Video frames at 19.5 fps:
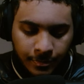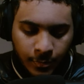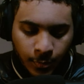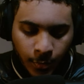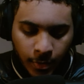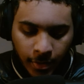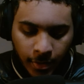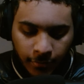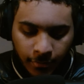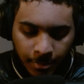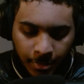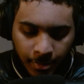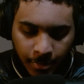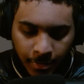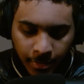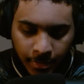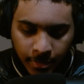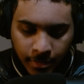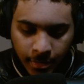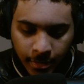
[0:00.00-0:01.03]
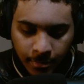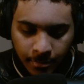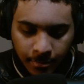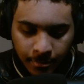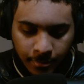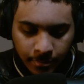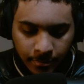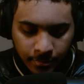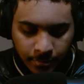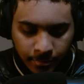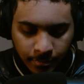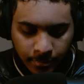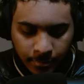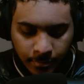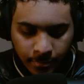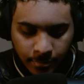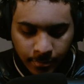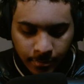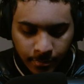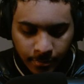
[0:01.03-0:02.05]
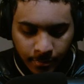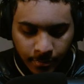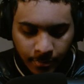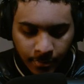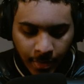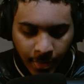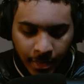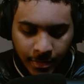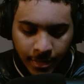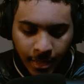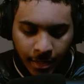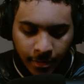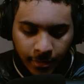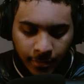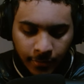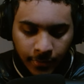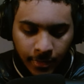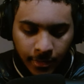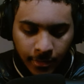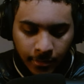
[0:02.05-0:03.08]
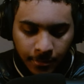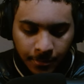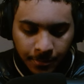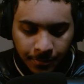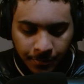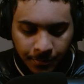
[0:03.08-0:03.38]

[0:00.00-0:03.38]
We didn't even put him on the team. That's staying in the video.